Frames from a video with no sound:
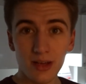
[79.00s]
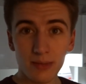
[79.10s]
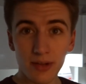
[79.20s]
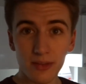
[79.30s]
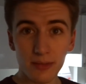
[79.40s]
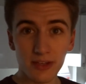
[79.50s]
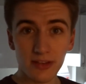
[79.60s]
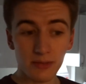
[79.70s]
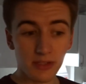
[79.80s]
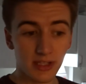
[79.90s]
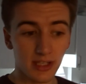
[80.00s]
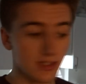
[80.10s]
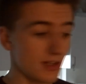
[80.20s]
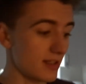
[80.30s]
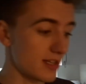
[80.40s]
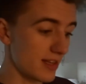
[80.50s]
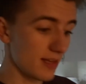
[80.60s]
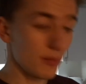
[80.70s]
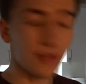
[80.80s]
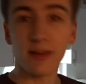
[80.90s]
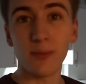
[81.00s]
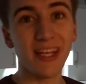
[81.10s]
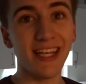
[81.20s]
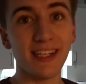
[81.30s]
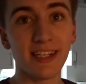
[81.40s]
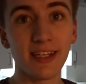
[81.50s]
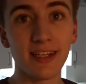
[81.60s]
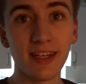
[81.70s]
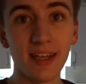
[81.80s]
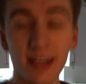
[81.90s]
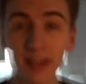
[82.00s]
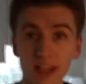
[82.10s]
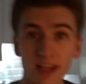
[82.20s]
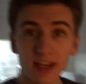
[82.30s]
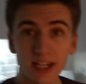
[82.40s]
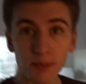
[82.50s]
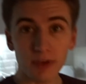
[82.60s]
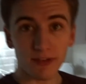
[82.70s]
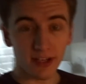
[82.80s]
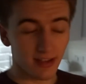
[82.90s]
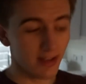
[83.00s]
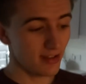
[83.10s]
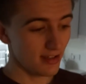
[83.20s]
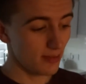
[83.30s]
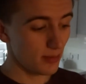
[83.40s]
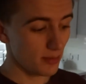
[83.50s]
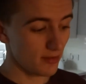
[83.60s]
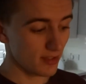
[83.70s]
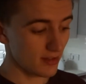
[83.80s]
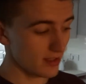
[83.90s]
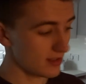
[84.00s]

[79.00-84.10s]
but I thought it would be a good time just to get started, and then by the time we eat, it's perfect. It'd be a perfect